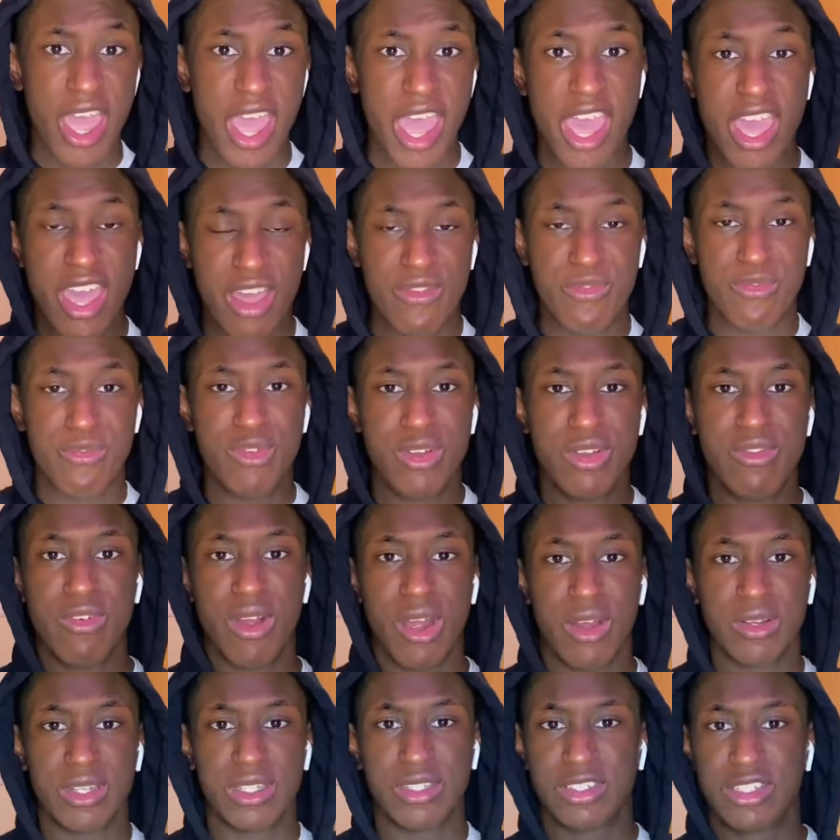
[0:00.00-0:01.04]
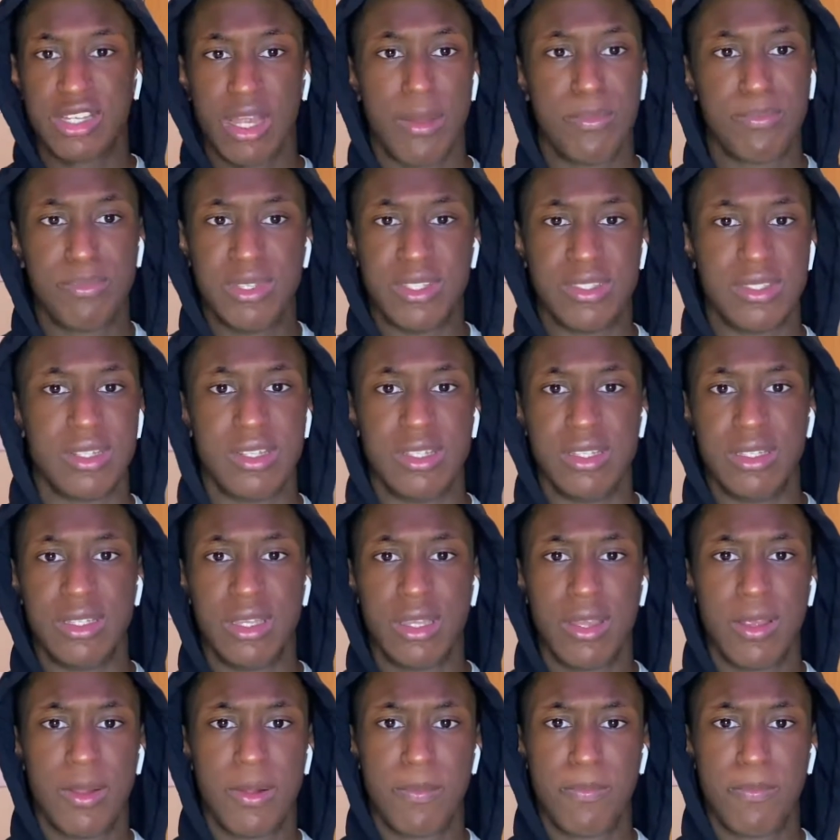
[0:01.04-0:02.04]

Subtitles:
every round in Champions League.